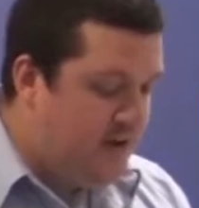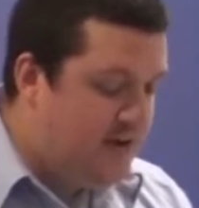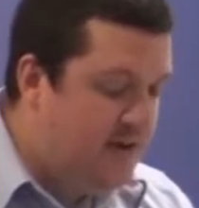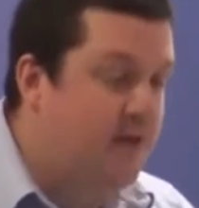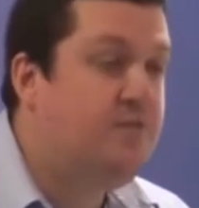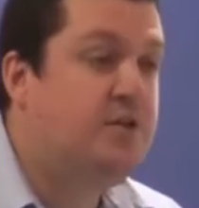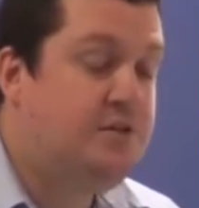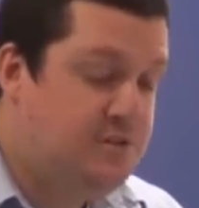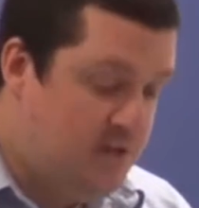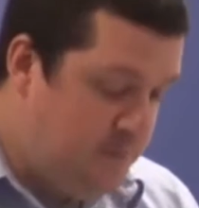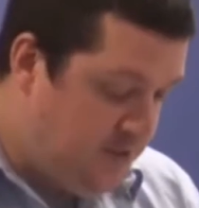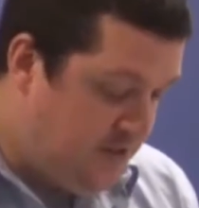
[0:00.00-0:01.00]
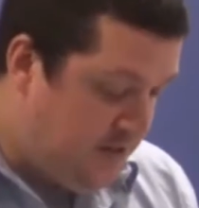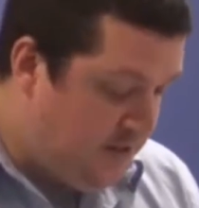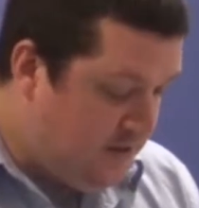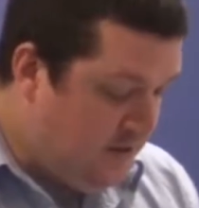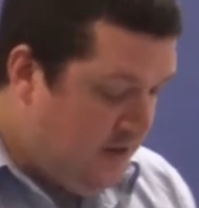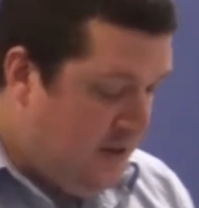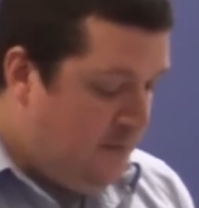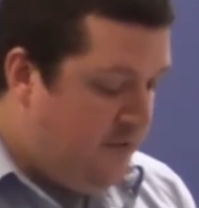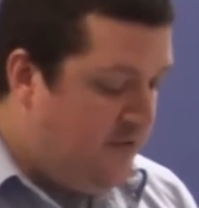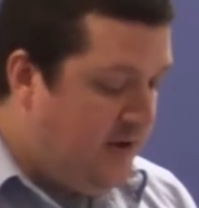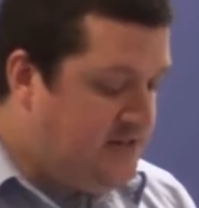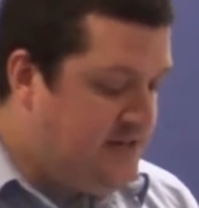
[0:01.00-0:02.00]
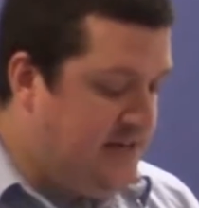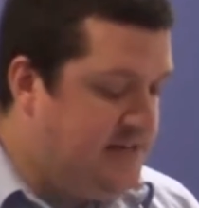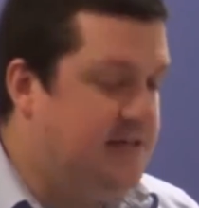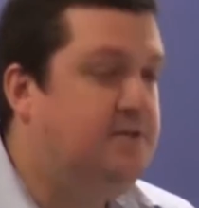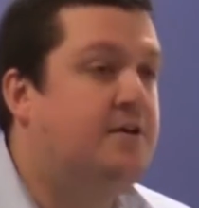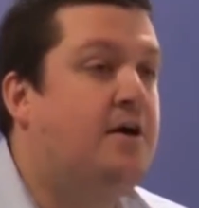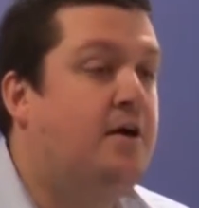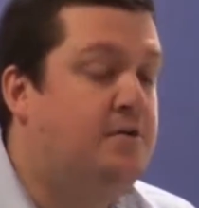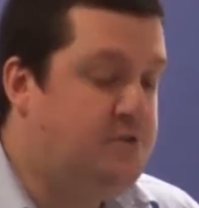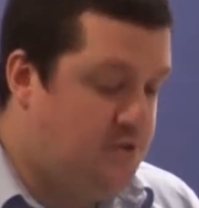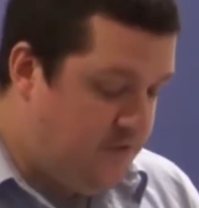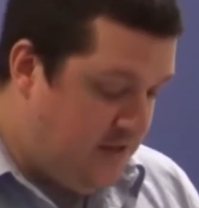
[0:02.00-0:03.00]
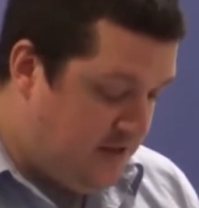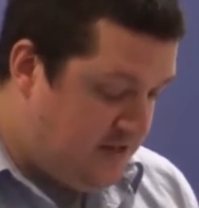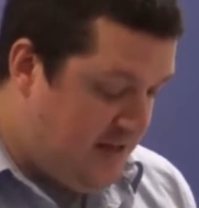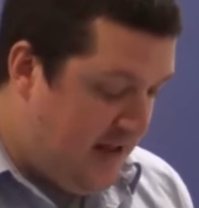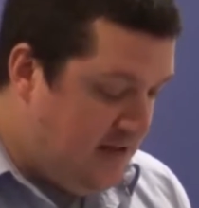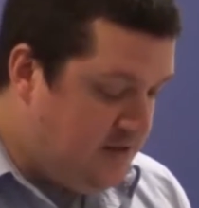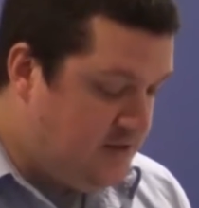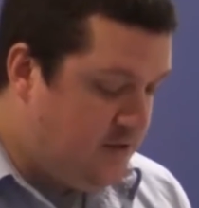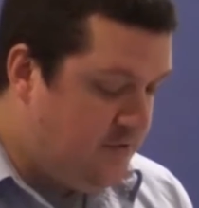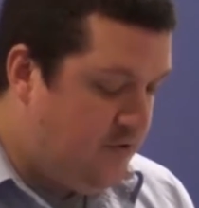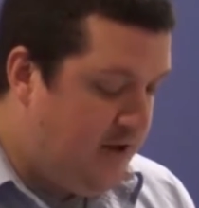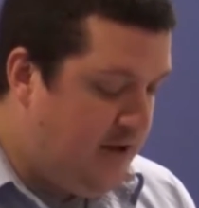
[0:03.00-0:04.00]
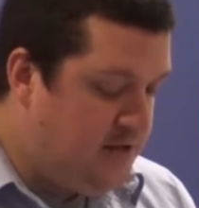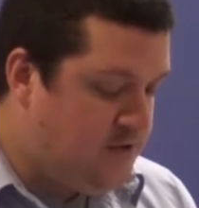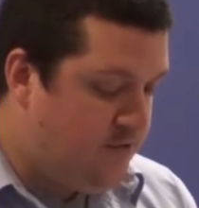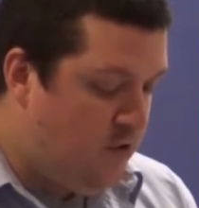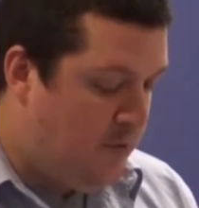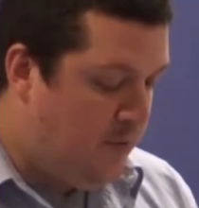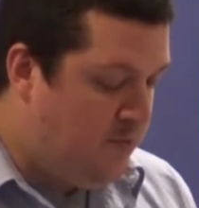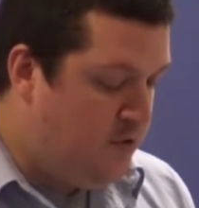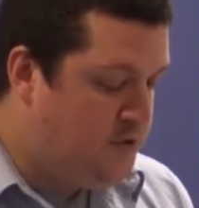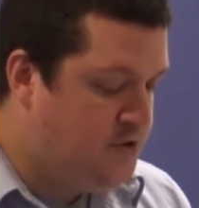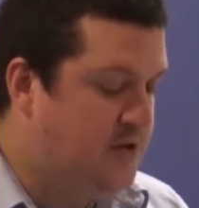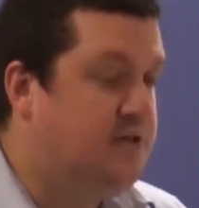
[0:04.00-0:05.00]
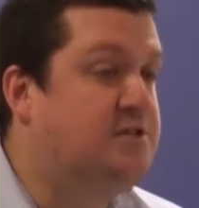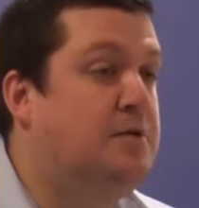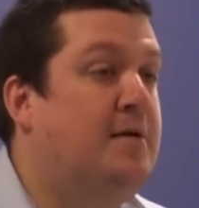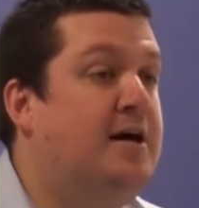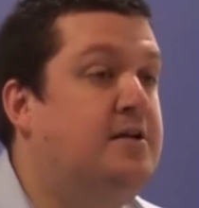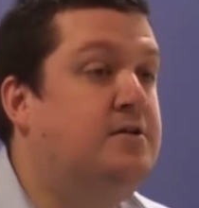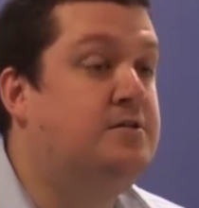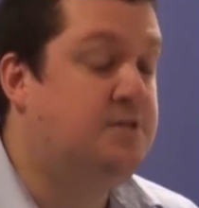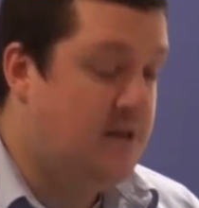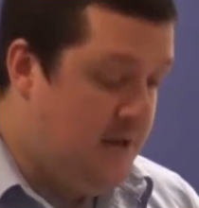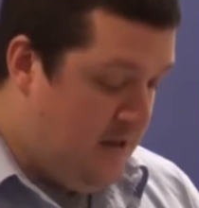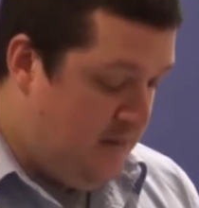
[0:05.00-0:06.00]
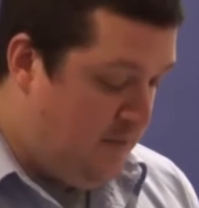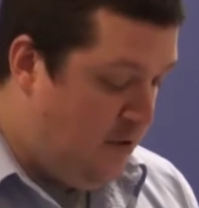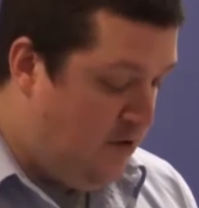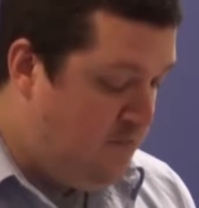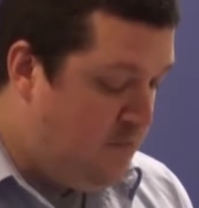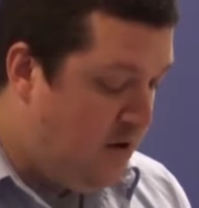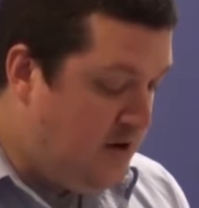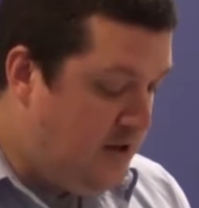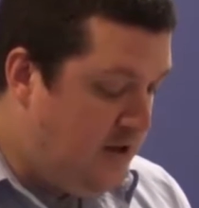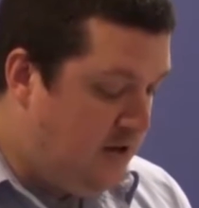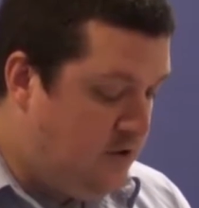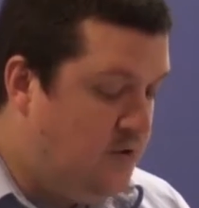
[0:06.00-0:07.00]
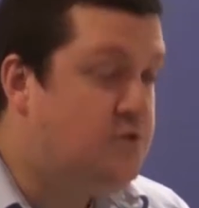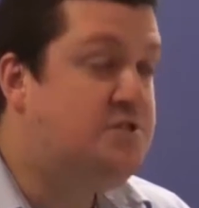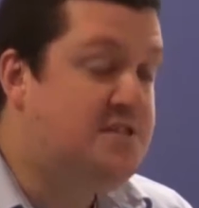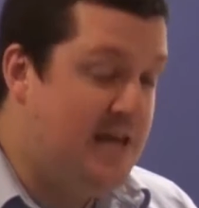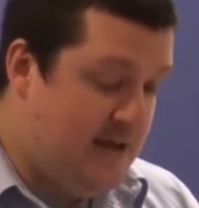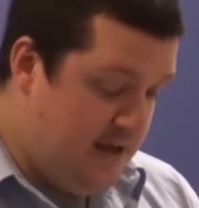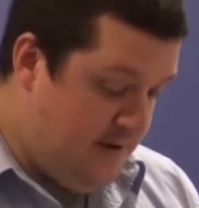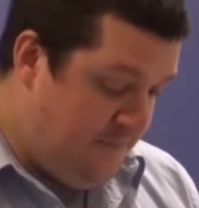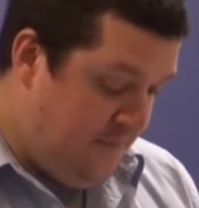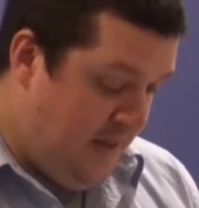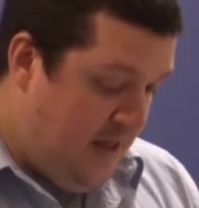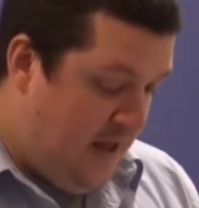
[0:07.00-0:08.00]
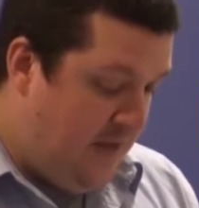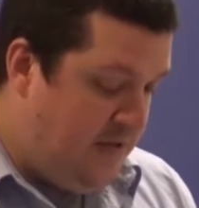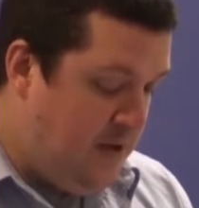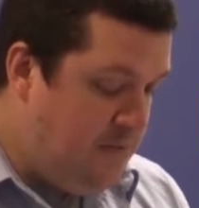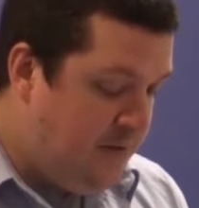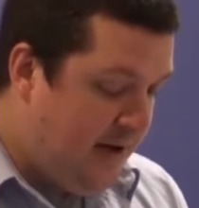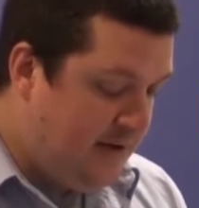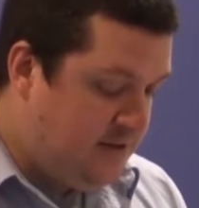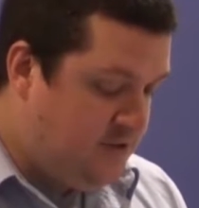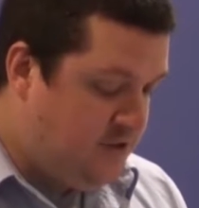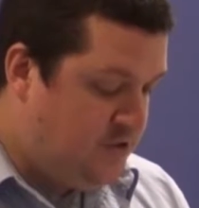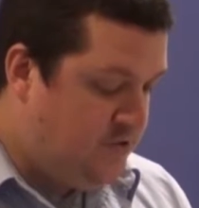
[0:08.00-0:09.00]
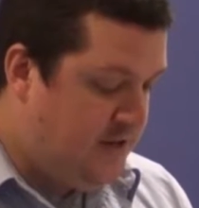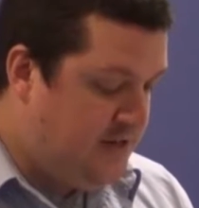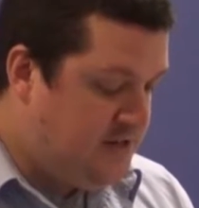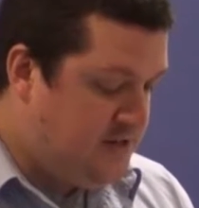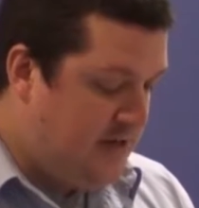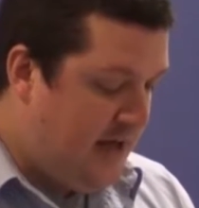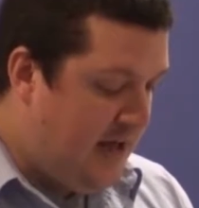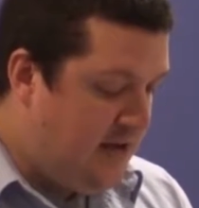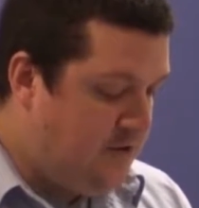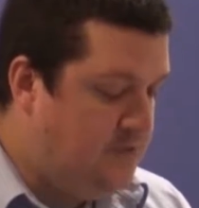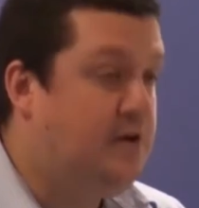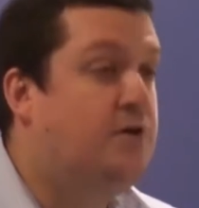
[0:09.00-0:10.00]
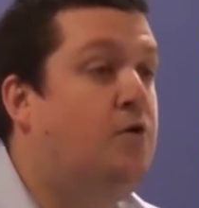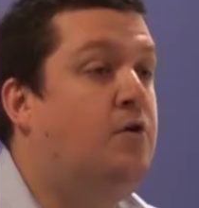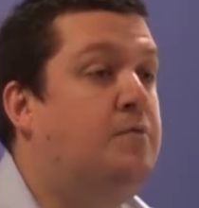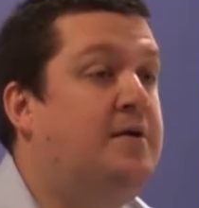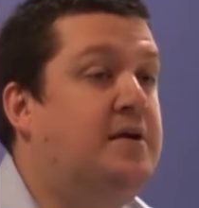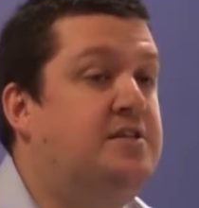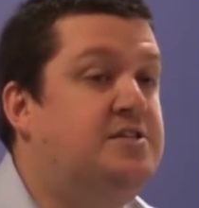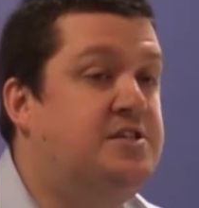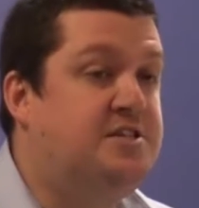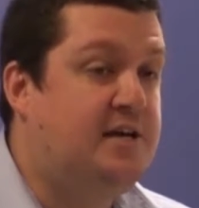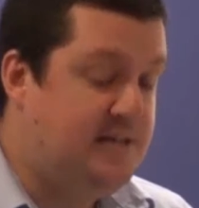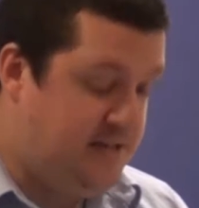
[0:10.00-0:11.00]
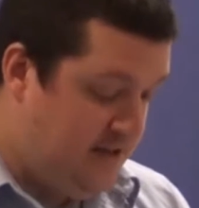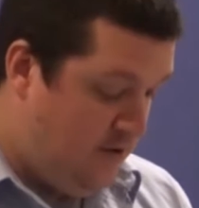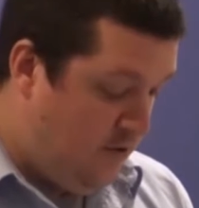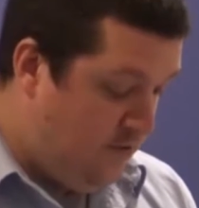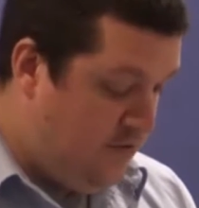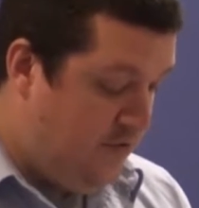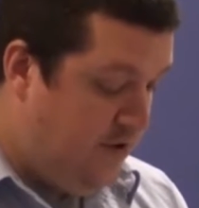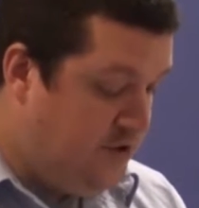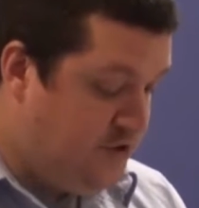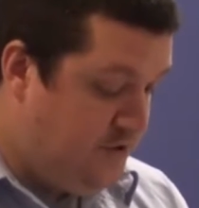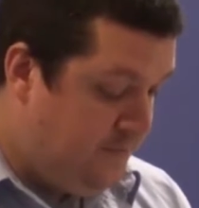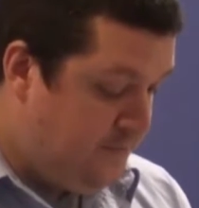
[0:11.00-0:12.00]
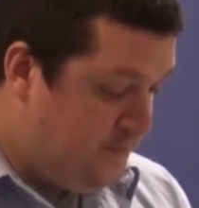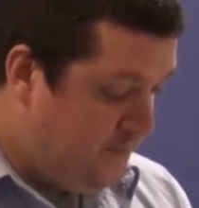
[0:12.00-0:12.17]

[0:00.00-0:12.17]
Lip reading: record evidence in particular provides detailed accounts of the extent of the raids of Robert Bruce and his commanders, the amount of money and goods taken, and the impact that such raids had on the economy and society of the region.